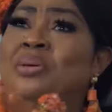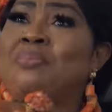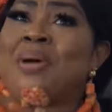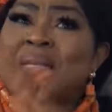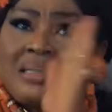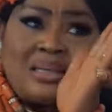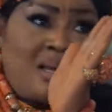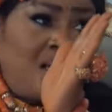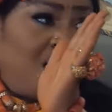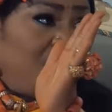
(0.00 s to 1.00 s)
to be the
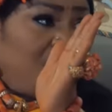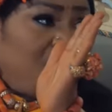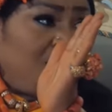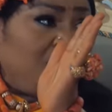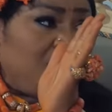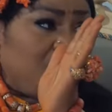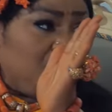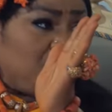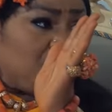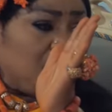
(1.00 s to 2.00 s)
best in this
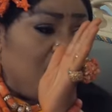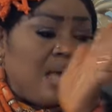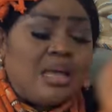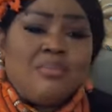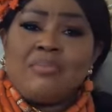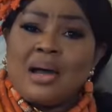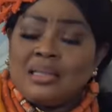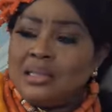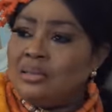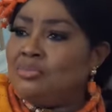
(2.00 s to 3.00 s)
generation.
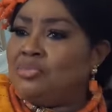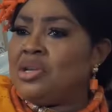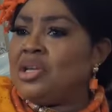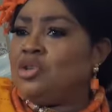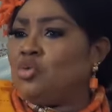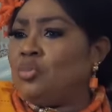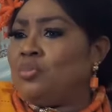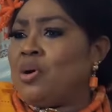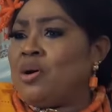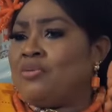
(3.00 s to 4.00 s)
Imagine bringing
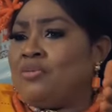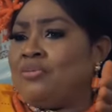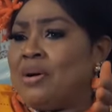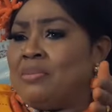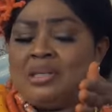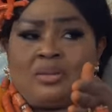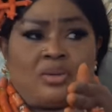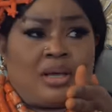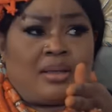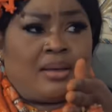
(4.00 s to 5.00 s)
two powerful families
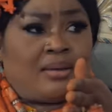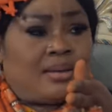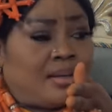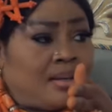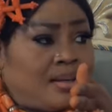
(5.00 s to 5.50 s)
together.